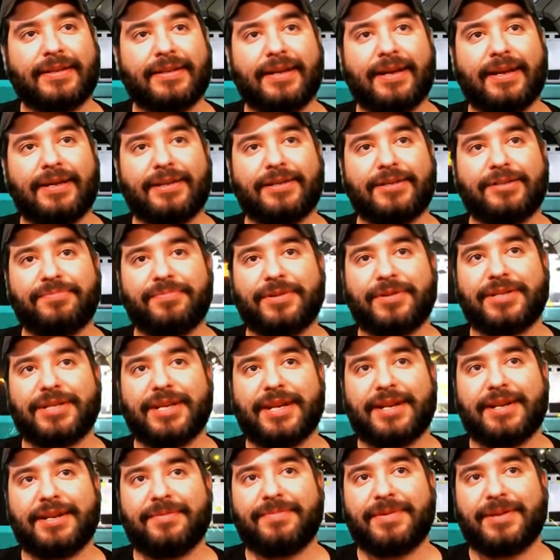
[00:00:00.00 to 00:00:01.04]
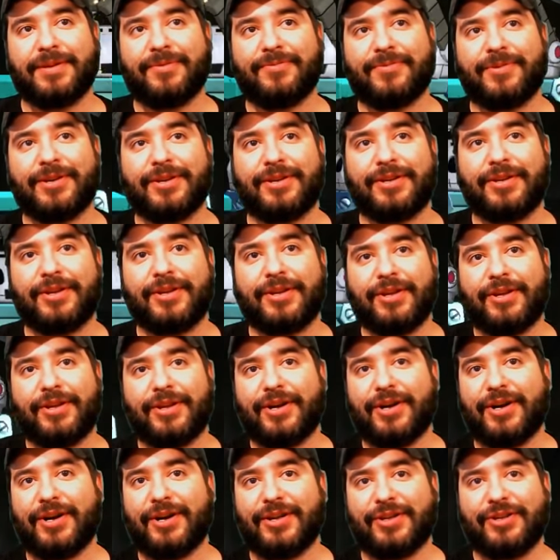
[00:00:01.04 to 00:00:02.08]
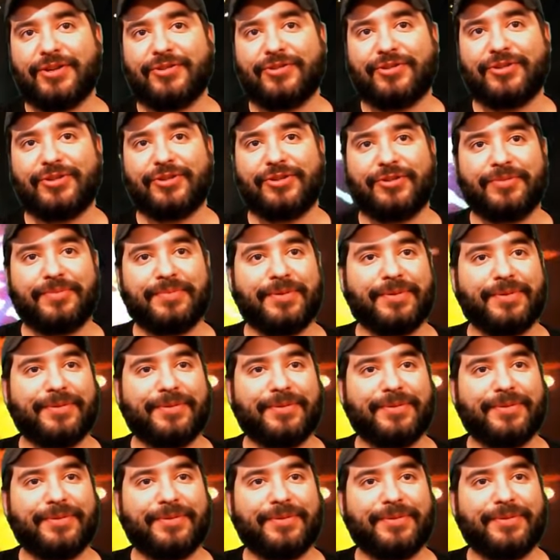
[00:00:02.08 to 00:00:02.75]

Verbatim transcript: I just pretend to be one on YouTube.